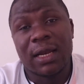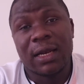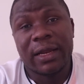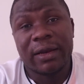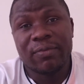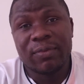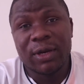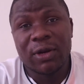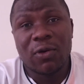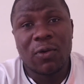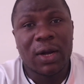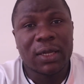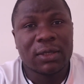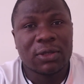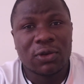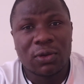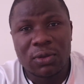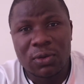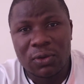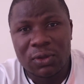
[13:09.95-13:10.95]
Let me know
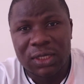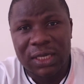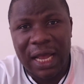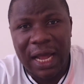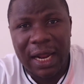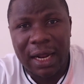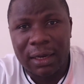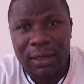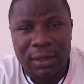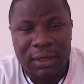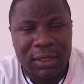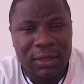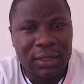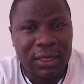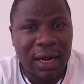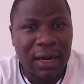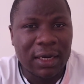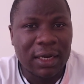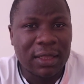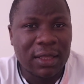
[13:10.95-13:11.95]
what your thoughts are
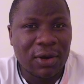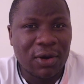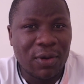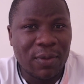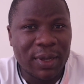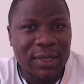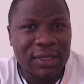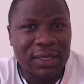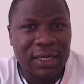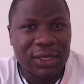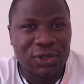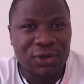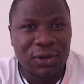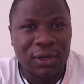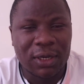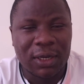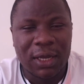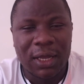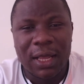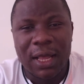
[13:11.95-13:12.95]
down in the comment
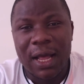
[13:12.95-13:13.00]
section.